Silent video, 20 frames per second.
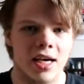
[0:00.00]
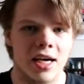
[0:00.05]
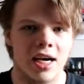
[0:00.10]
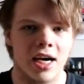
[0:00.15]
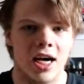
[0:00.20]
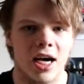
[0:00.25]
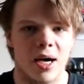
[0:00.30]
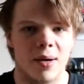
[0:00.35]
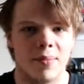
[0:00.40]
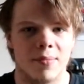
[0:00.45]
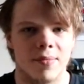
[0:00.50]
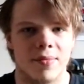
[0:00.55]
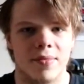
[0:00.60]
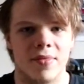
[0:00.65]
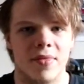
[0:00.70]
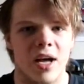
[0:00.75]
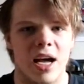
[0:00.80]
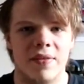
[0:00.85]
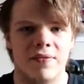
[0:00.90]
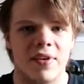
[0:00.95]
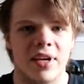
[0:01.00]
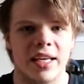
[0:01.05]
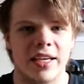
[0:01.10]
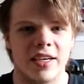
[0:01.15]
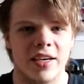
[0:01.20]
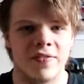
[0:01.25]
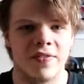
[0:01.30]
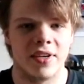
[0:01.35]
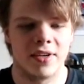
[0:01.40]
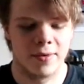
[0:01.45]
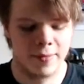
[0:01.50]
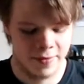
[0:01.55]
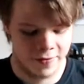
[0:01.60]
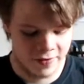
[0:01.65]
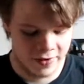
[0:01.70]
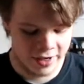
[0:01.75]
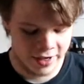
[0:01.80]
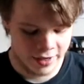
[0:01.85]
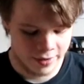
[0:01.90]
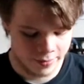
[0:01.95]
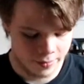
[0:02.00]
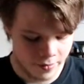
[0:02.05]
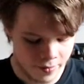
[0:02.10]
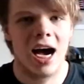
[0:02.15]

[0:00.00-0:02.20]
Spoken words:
I think everything will be fine.